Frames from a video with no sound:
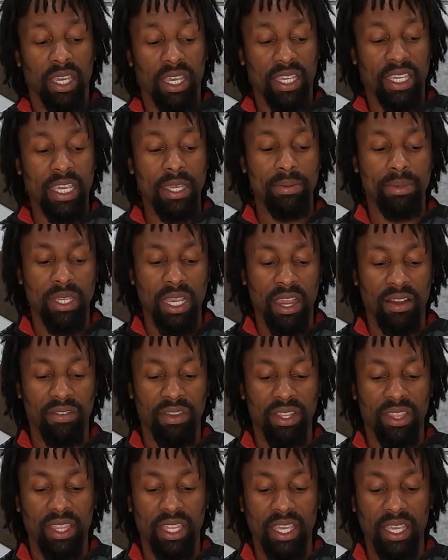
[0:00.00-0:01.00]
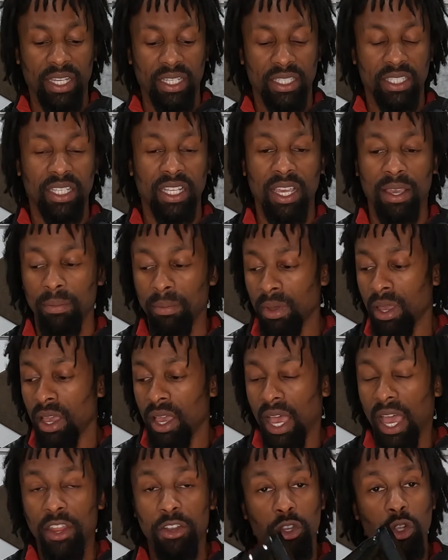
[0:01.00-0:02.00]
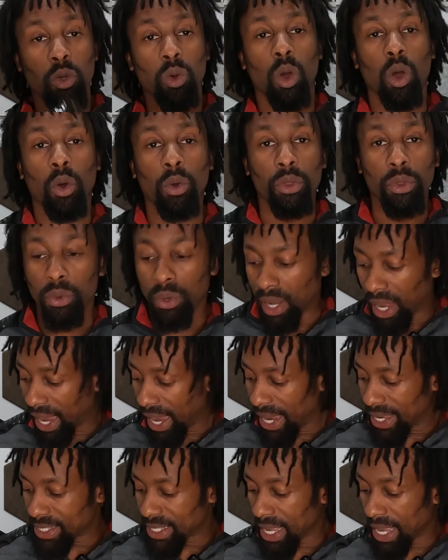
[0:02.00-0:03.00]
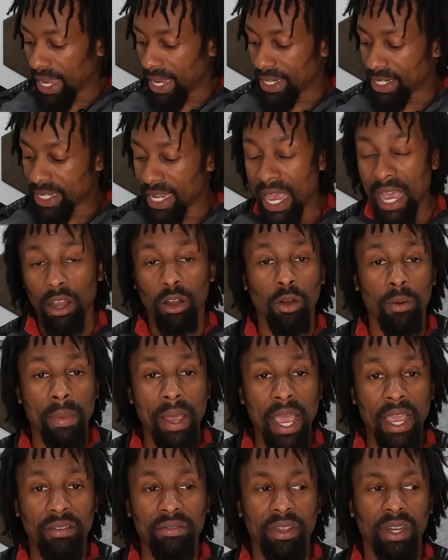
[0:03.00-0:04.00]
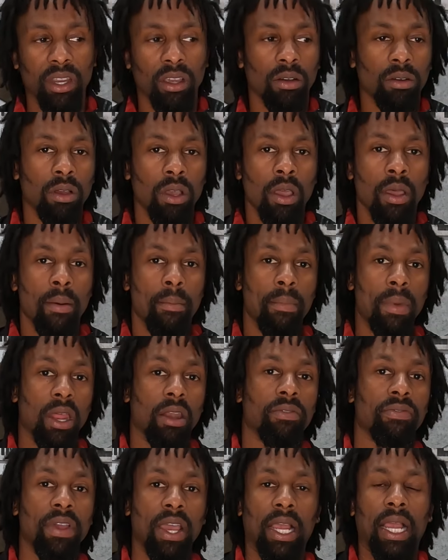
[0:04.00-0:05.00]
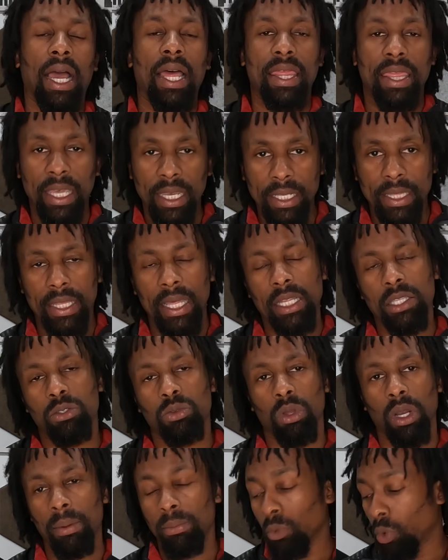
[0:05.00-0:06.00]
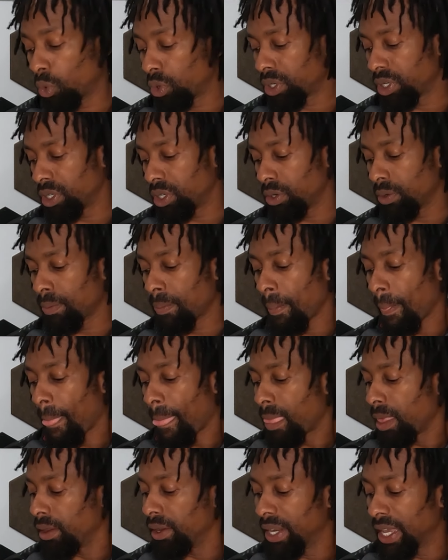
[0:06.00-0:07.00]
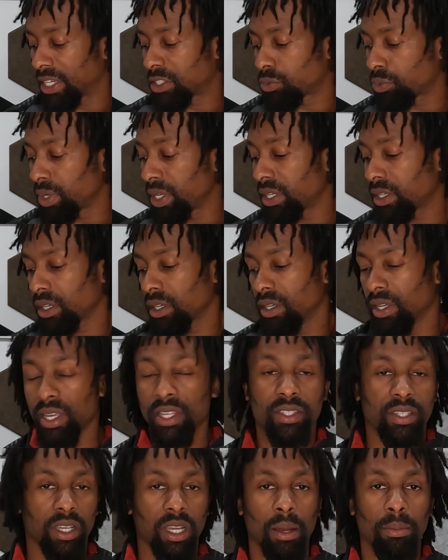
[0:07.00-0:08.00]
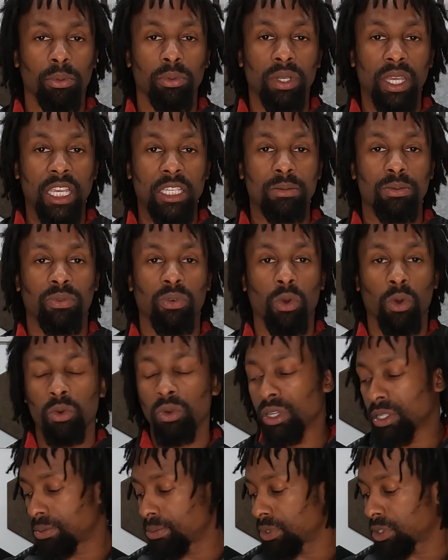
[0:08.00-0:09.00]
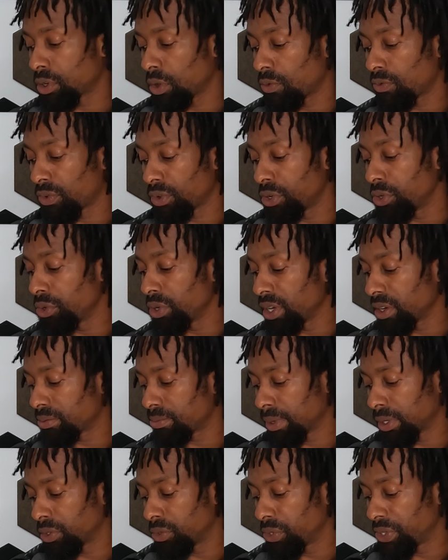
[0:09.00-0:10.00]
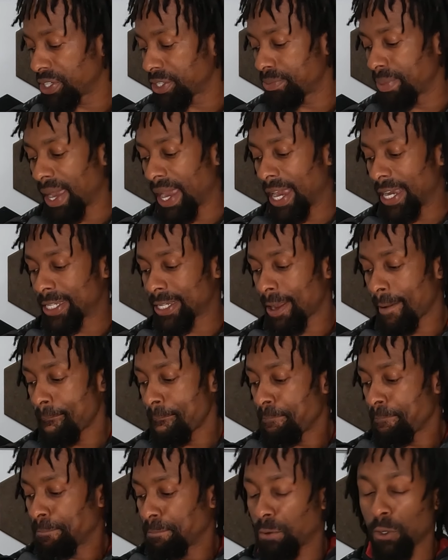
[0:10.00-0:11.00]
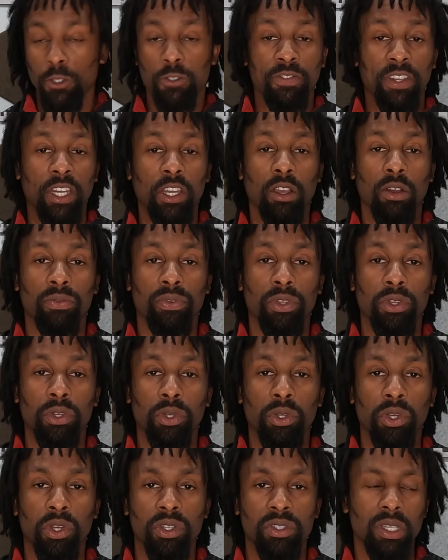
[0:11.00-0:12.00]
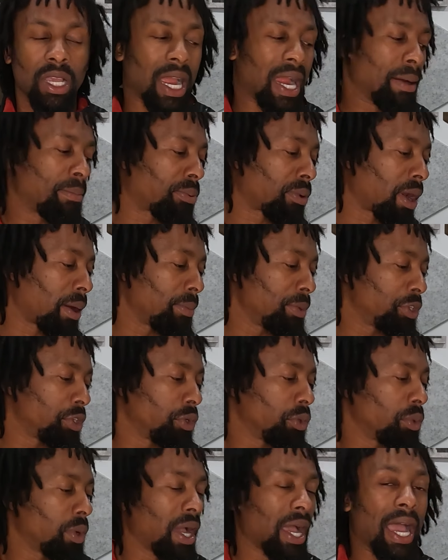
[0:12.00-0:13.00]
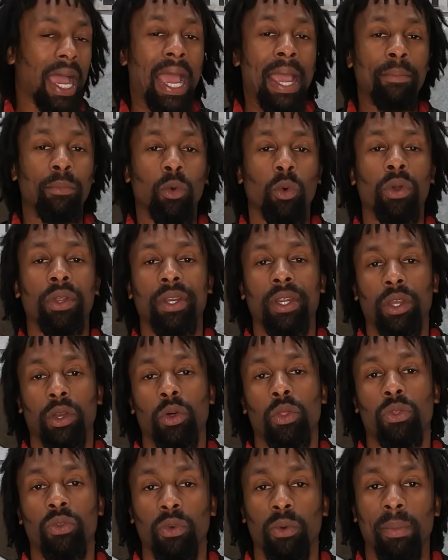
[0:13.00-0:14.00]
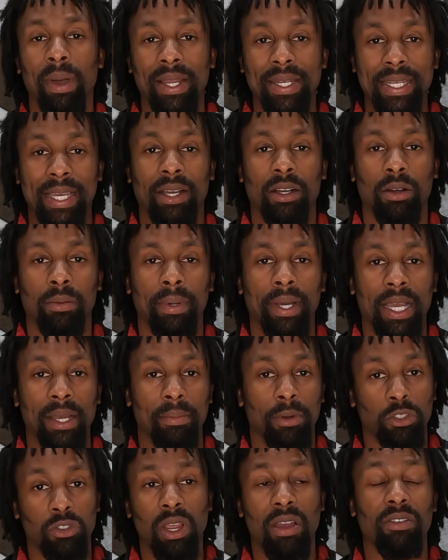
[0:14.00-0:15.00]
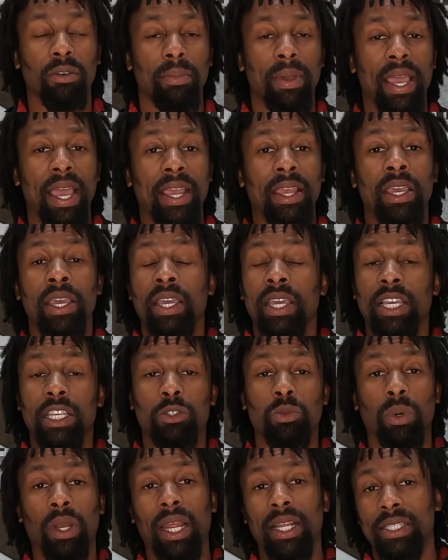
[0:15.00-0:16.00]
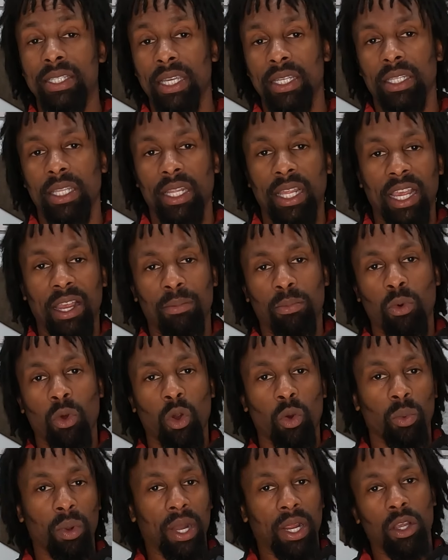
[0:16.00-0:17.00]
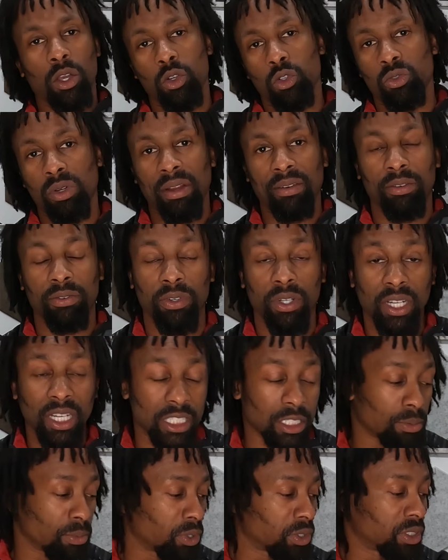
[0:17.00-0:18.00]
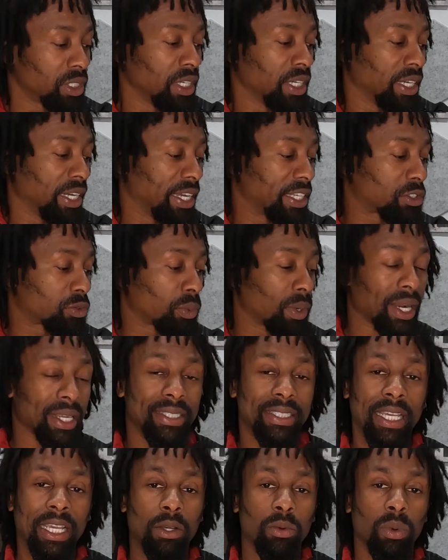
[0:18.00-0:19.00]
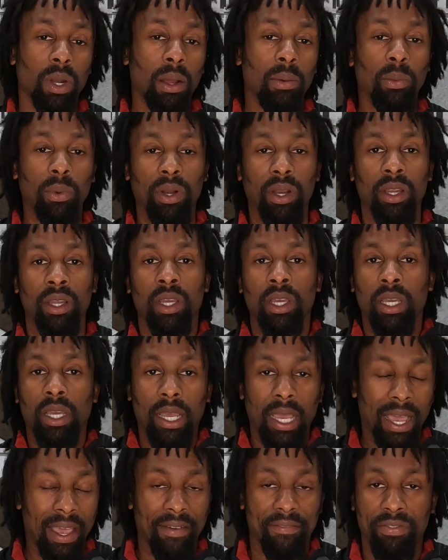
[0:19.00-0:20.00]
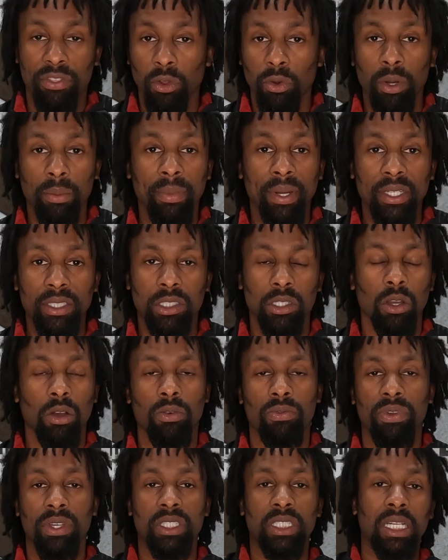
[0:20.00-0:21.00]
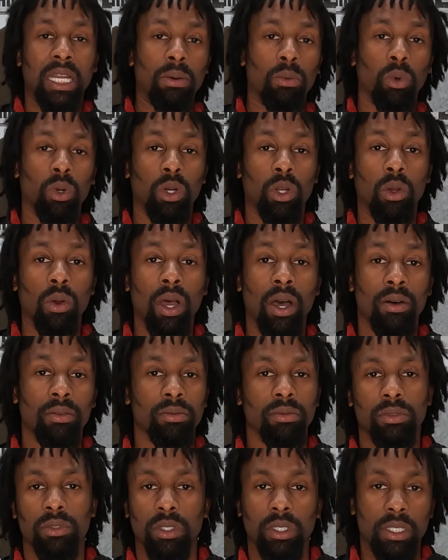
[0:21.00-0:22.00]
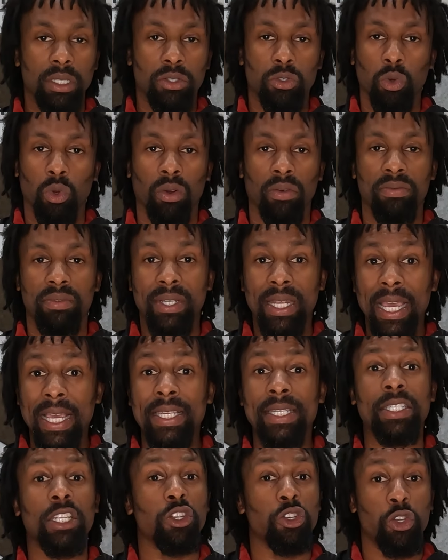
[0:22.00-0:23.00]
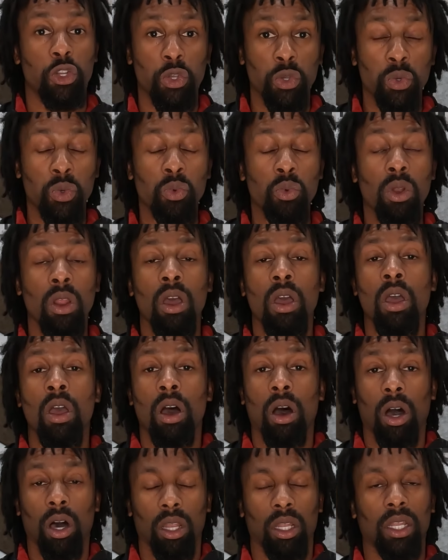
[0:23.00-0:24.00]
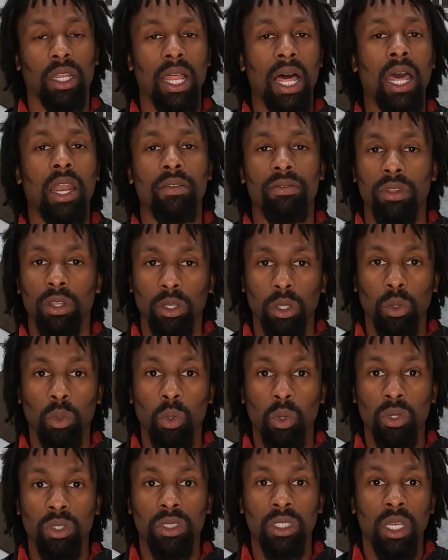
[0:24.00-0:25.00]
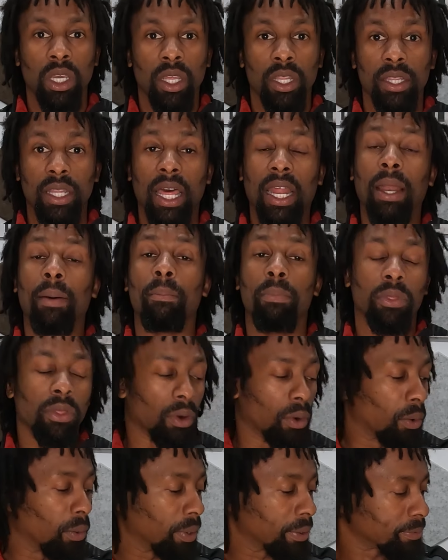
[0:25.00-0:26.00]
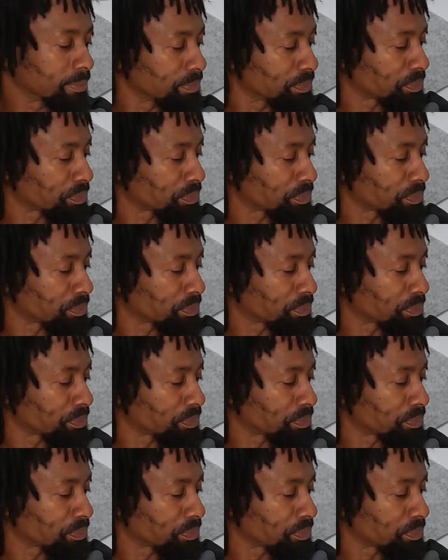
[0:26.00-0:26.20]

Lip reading: It keeps everything slim. I do owe you guys a tackle bag video. Matter of fact, I think that's what I'm going to do next week. It's a couple days before Christmas, so for New Year's, my New Year's bash, first video for the New Year's, I promise you, I'm going to go through my tackle bag. My travel bag is what I take to the airport when I go travel for customers. It's what I take when I have 30 minutes to go fishing. I want to go out and sort of test and tune a lot of the lures that I'm throwing.